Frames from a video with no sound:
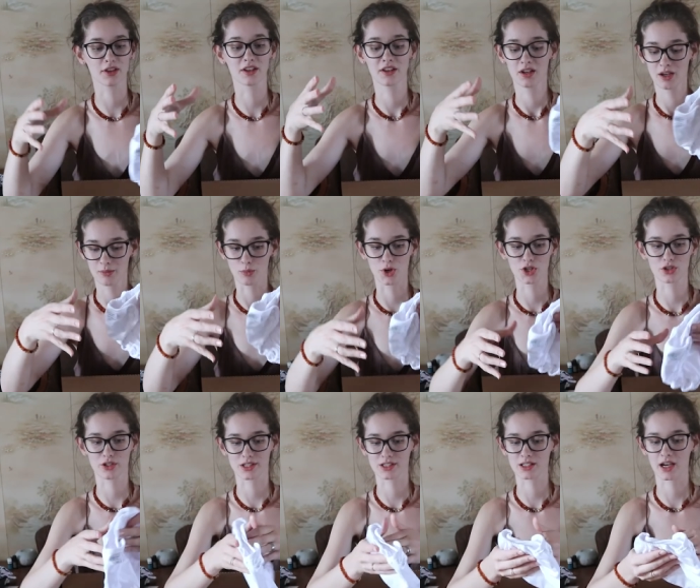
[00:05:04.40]
the
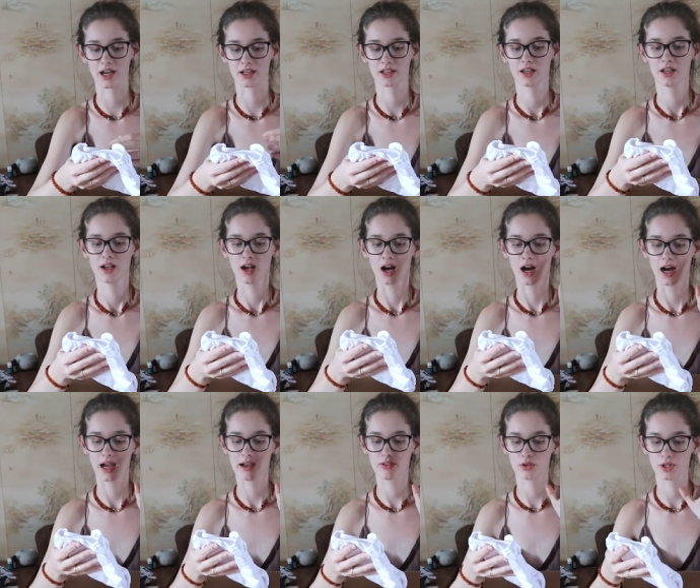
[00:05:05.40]
moisture inside.
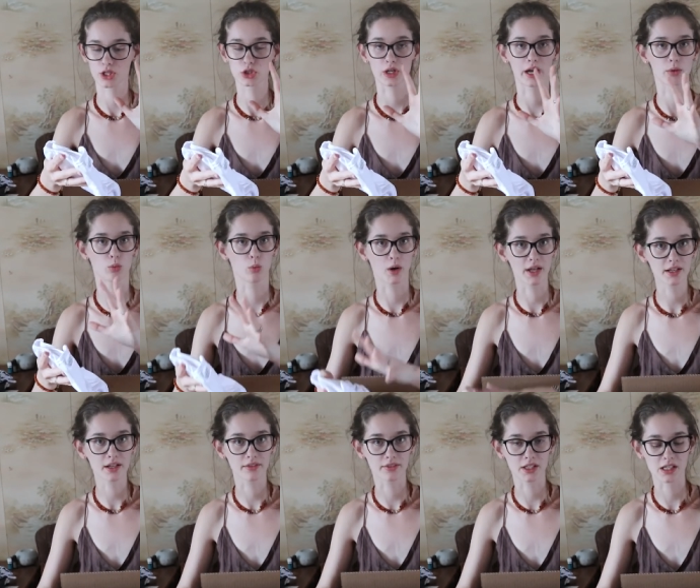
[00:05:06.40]
I have only tried one
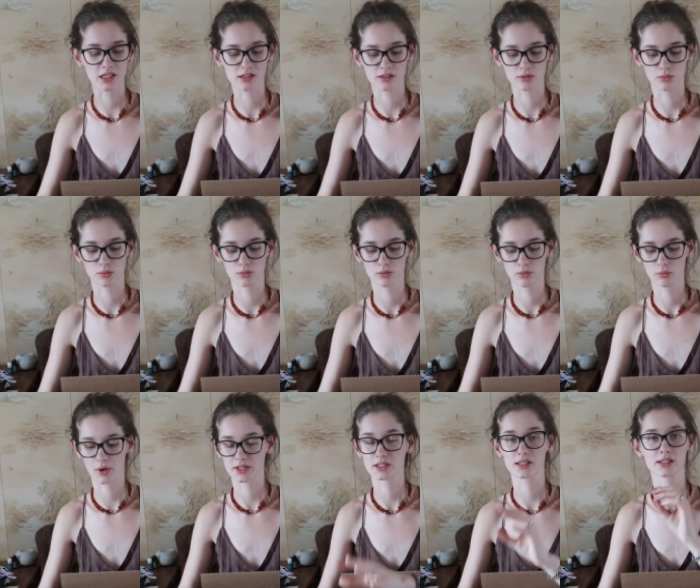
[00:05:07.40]
of these
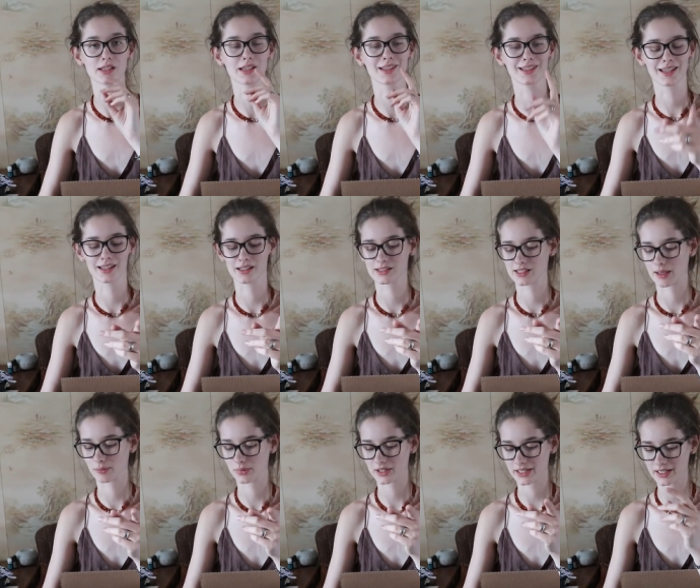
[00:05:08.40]
once. It's the
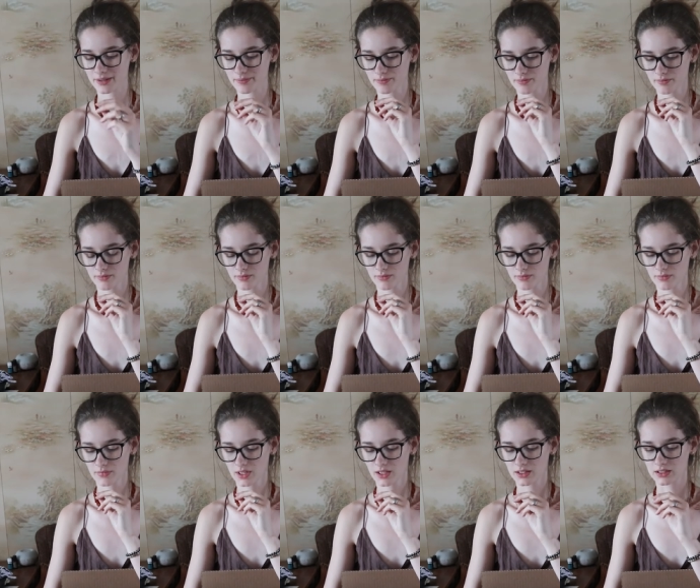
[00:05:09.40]
assembly
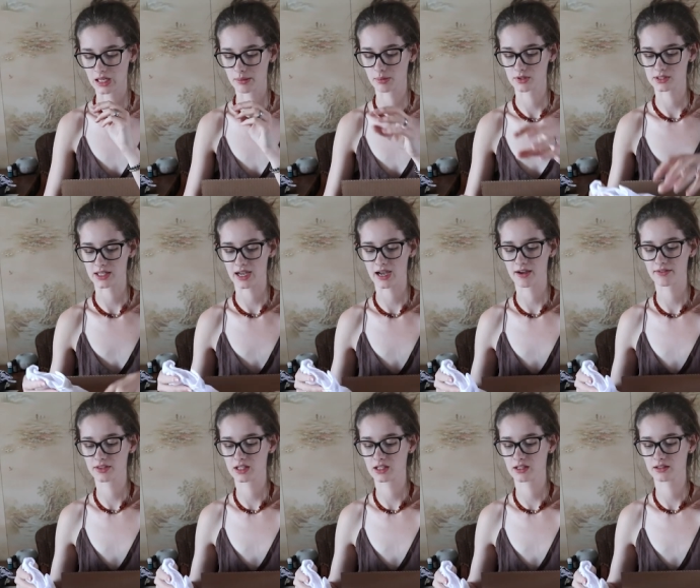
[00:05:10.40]
diapers that
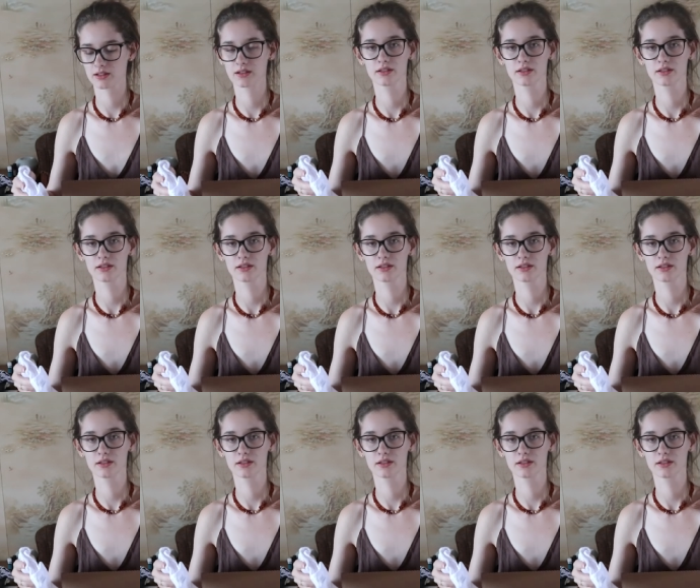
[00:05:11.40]
have the,